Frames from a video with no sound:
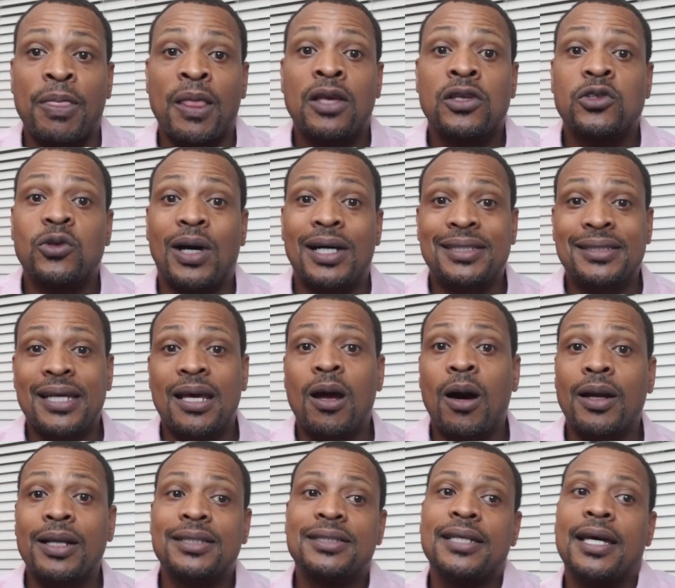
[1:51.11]
So I said
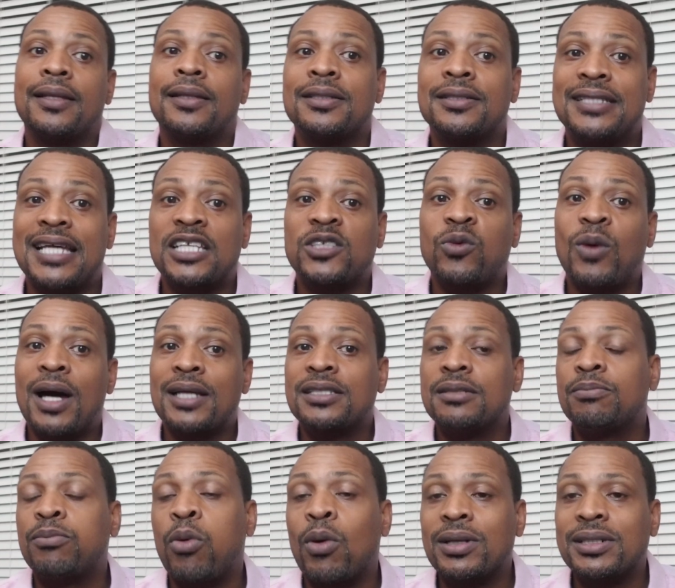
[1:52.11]
all to say this, that's why it's
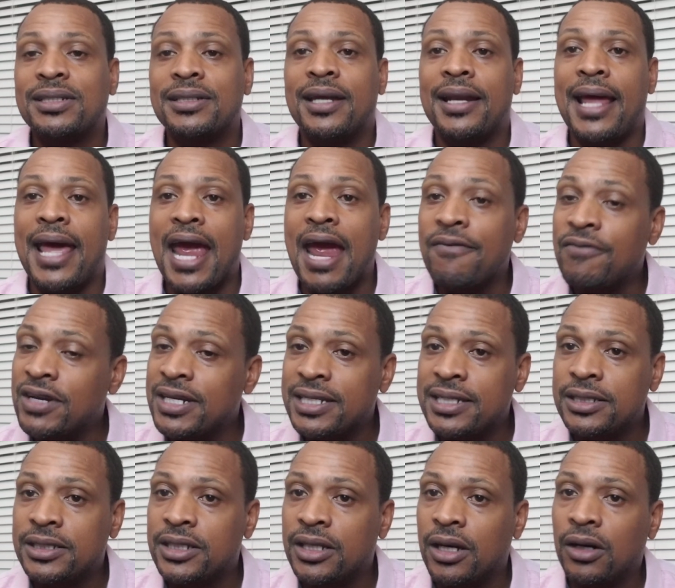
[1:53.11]
important to get every
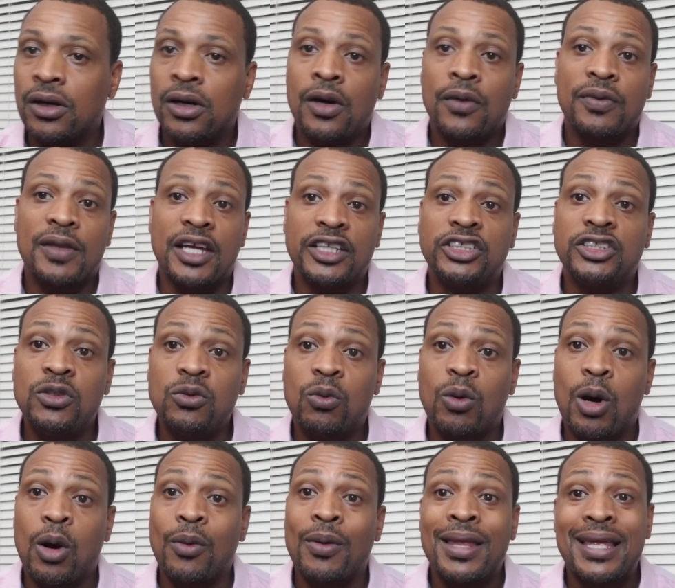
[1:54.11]
detail that you
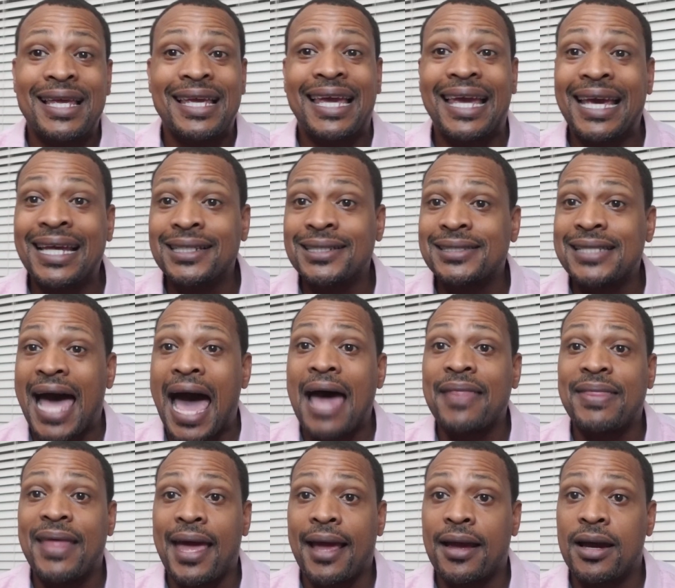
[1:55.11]
want
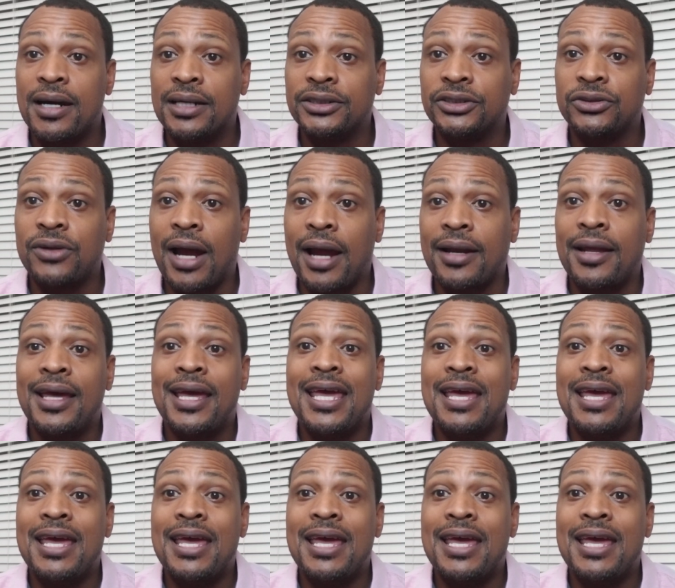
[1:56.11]
inside that contract.